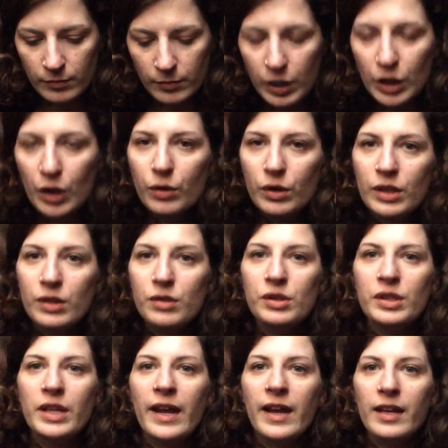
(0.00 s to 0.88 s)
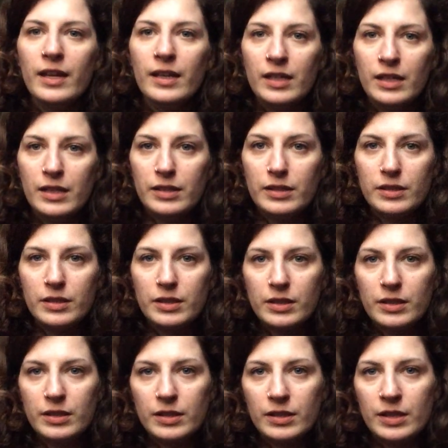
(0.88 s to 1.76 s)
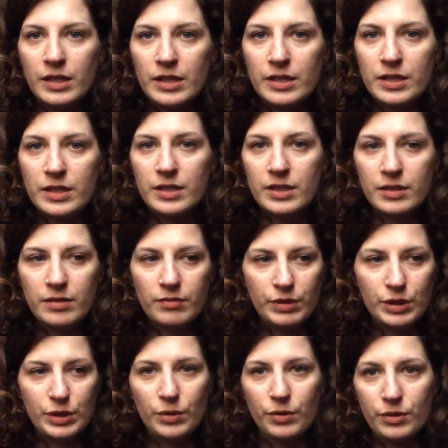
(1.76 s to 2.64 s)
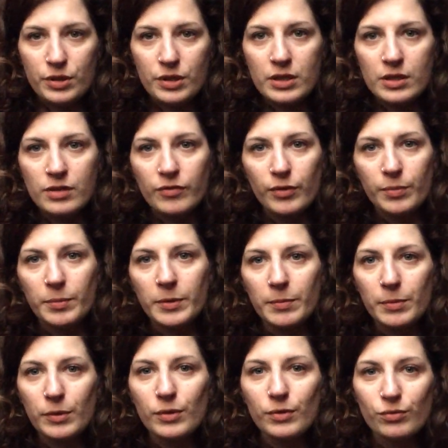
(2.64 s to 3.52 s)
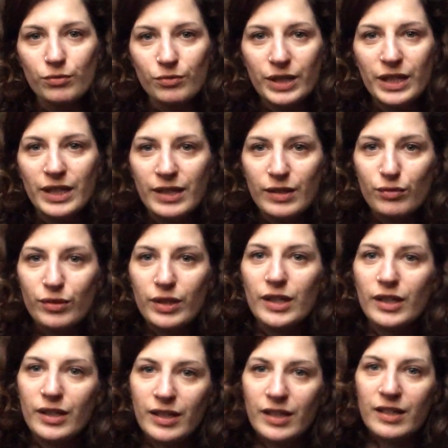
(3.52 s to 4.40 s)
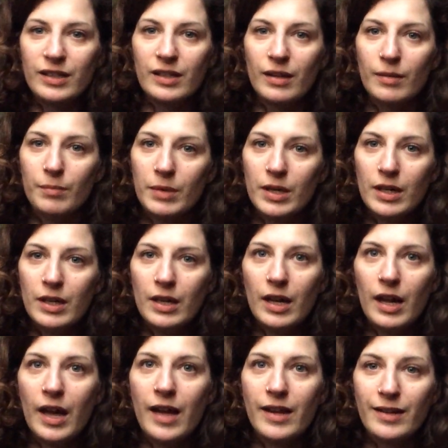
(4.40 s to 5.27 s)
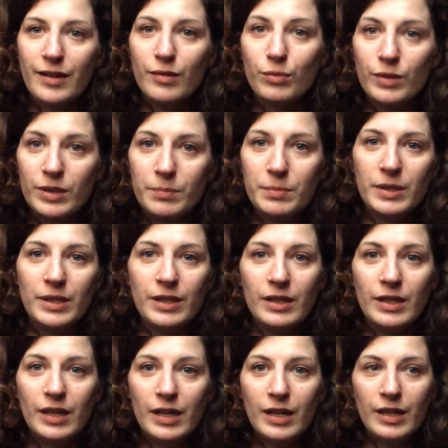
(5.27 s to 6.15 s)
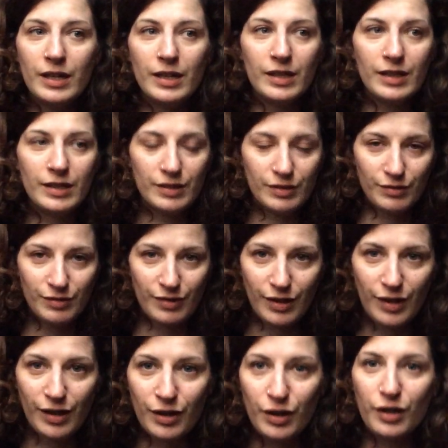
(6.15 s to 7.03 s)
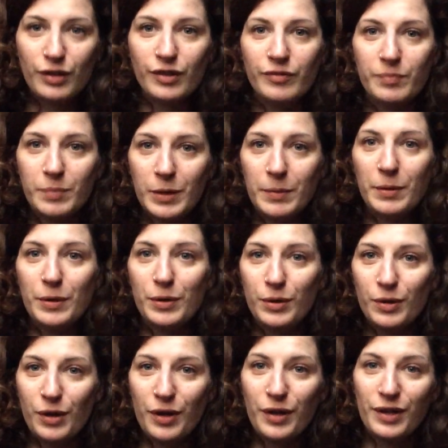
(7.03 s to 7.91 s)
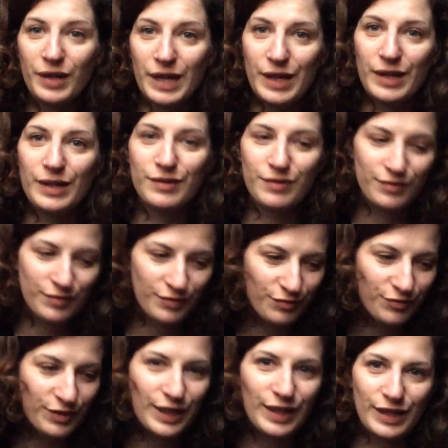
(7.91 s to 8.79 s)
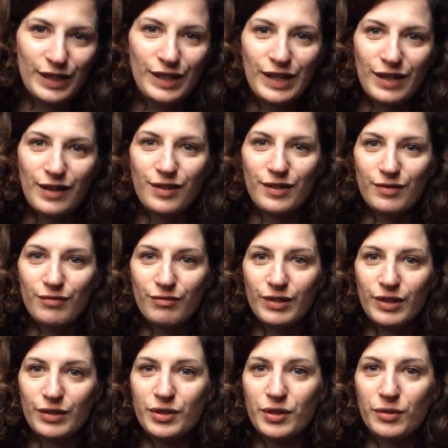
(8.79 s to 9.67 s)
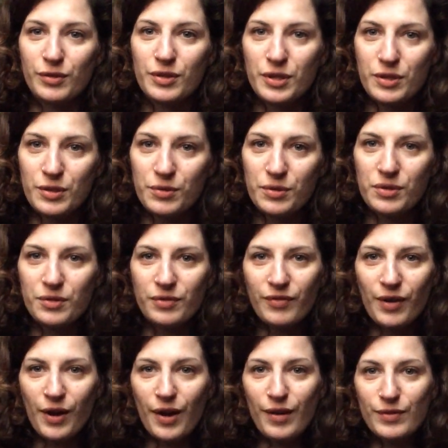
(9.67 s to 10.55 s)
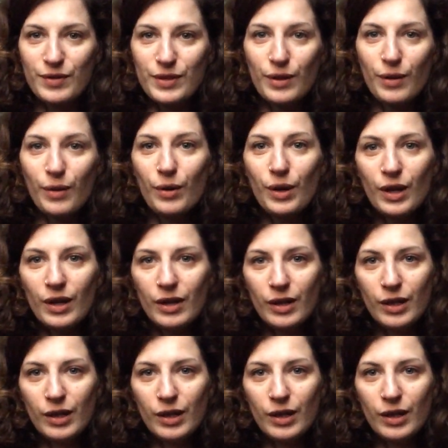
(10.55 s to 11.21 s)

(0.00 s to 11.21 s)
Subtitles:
you know, they need these resources for people who really need them, and there will be a lot of people who really need resources to survive. So